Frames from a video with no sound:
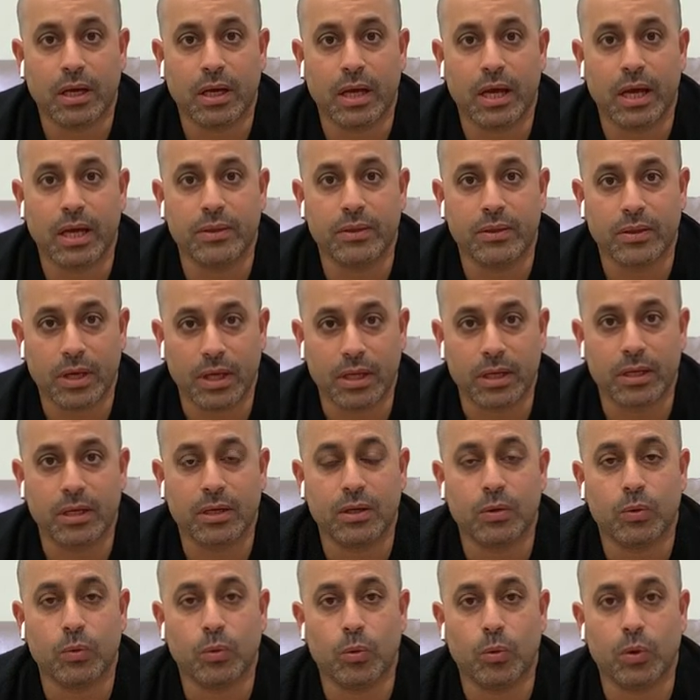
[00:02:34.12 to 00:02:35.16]
And then
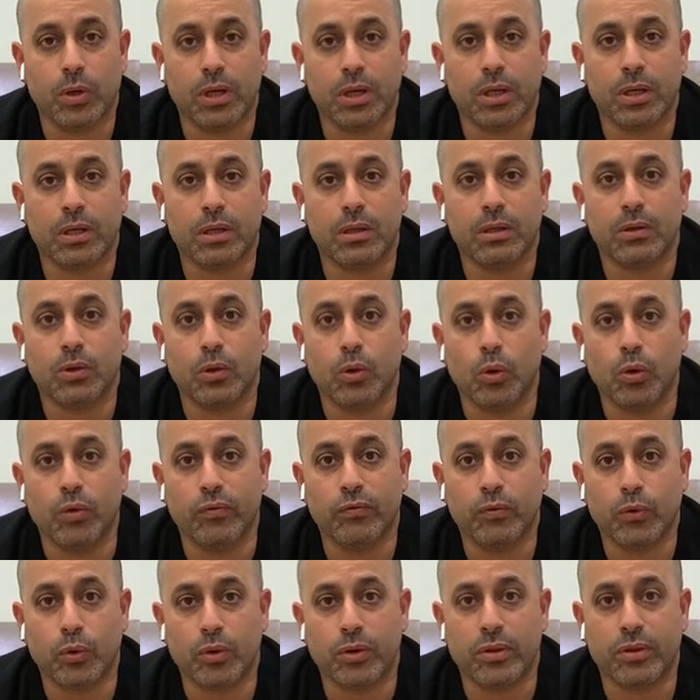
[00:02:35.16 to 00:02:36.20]
we'll go
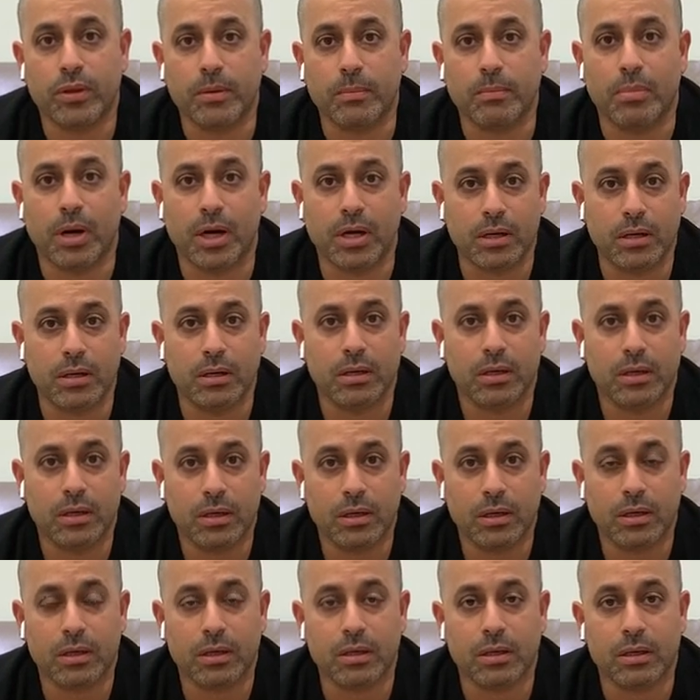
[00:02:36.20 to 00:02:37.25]
for the buccal
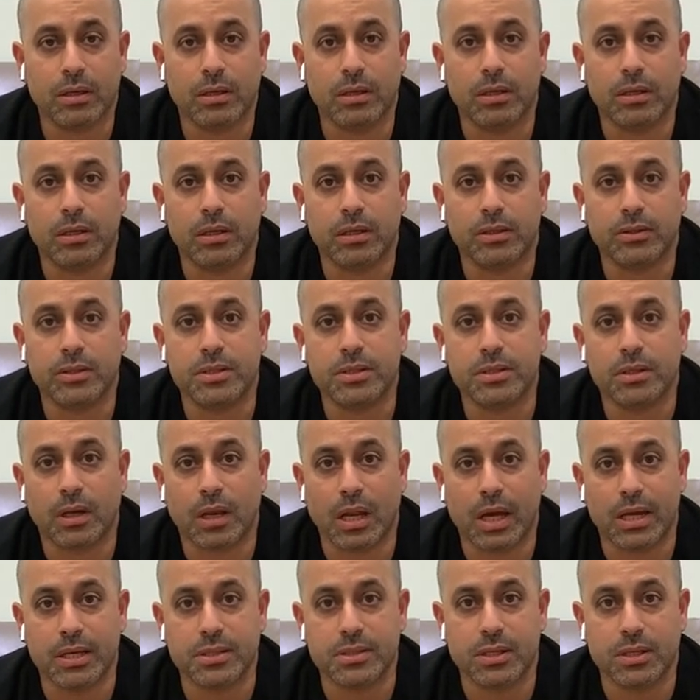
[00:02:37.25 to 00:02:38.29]

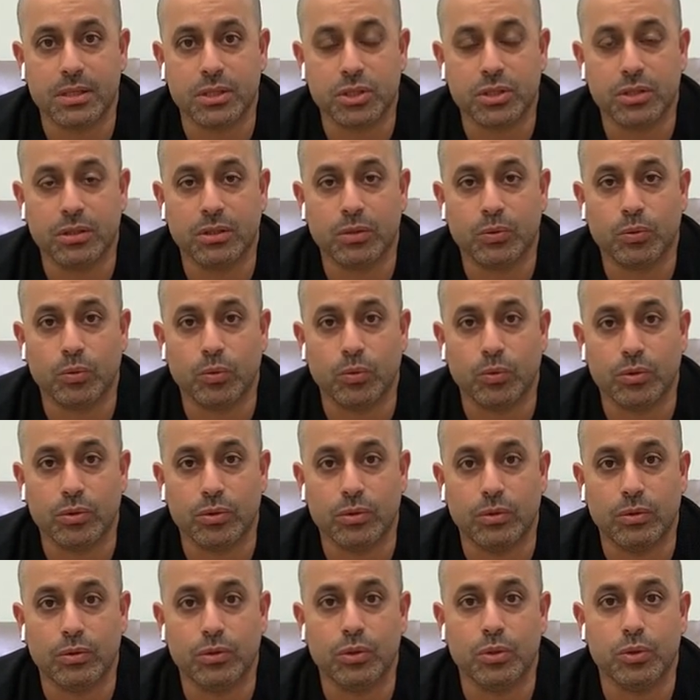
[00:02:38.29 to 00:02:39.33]
distalization
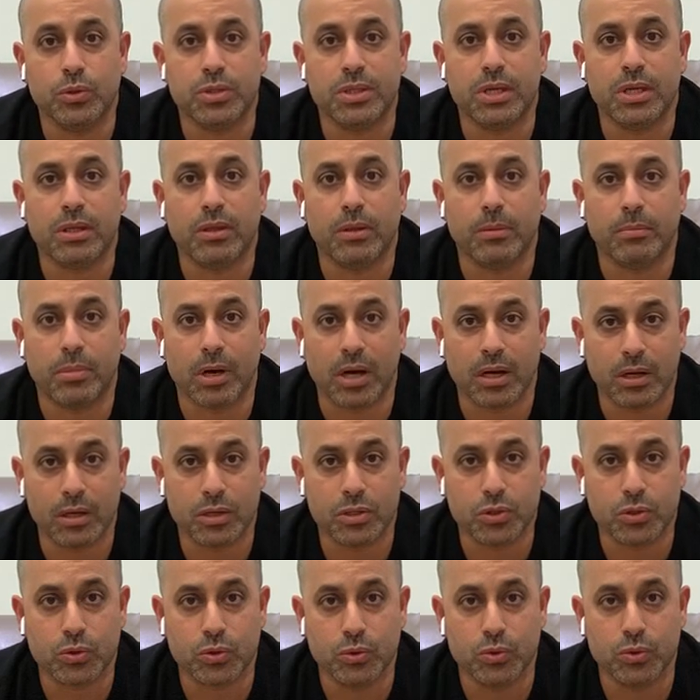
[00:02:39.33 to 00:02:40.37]
using the buccal
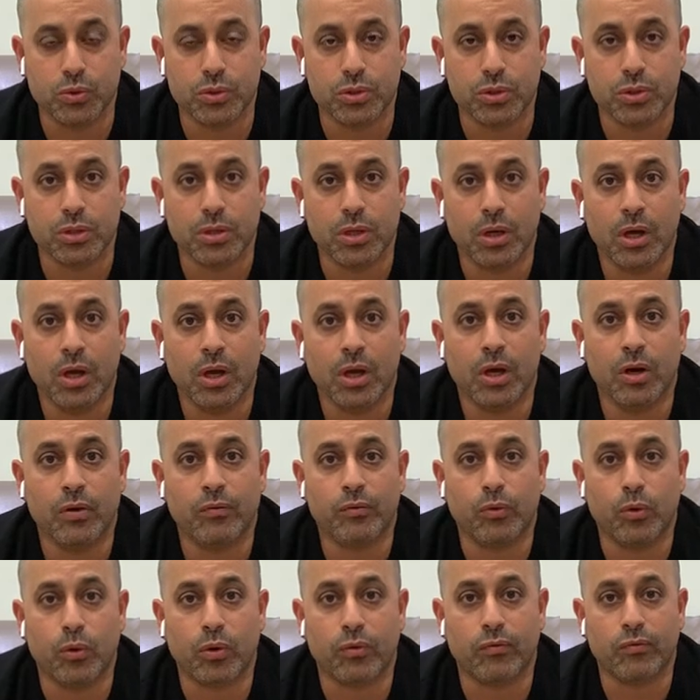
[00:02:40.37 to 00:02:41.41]
screws
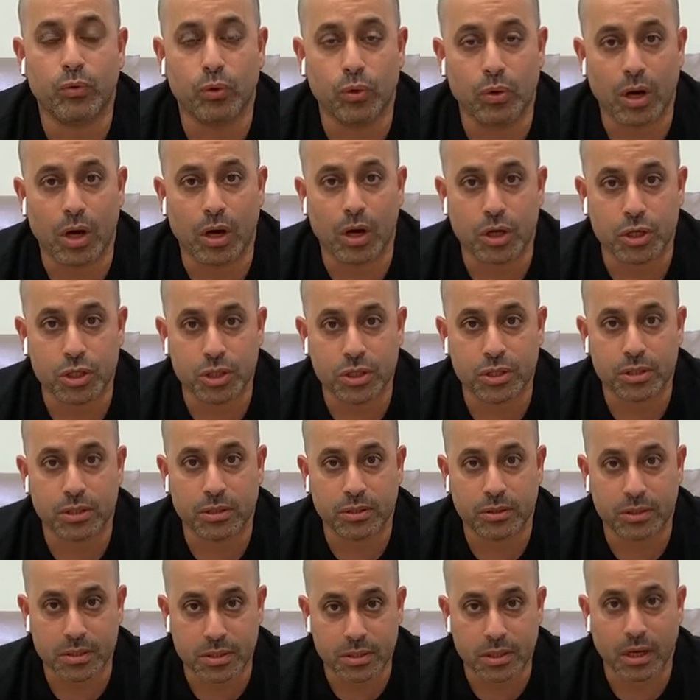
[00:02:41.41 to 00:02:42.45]
for full arch
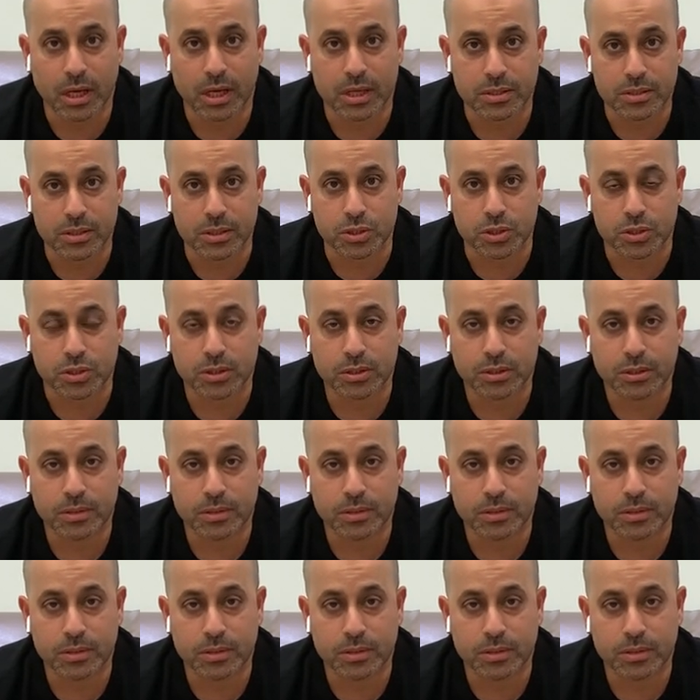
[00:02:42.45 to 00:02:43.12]
distalization.